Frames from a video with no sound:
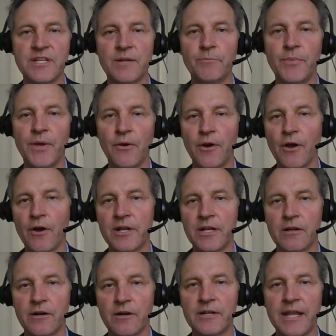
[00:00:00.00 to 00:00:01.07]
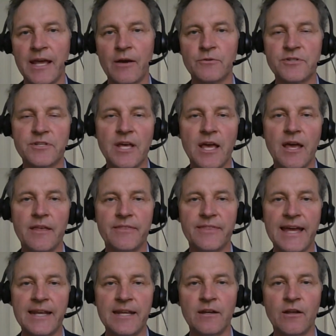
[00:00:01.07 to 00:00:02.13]
and periodic lockdowns.
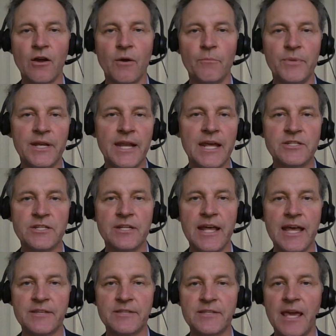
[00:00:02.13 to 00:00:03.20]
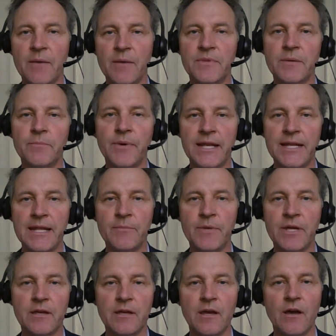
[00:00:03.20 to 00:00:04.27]
That in combination has kept the
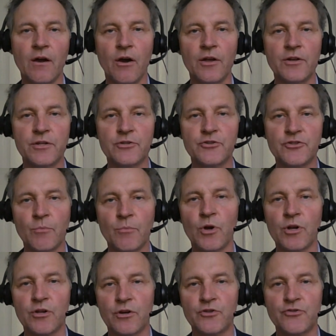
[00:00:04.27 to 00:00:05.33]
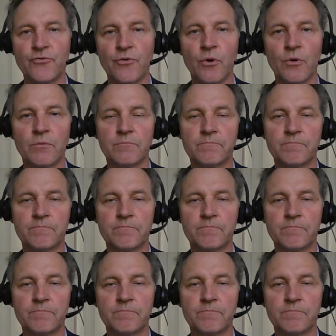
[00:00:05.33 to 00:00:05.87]
pandemic under somewhat control.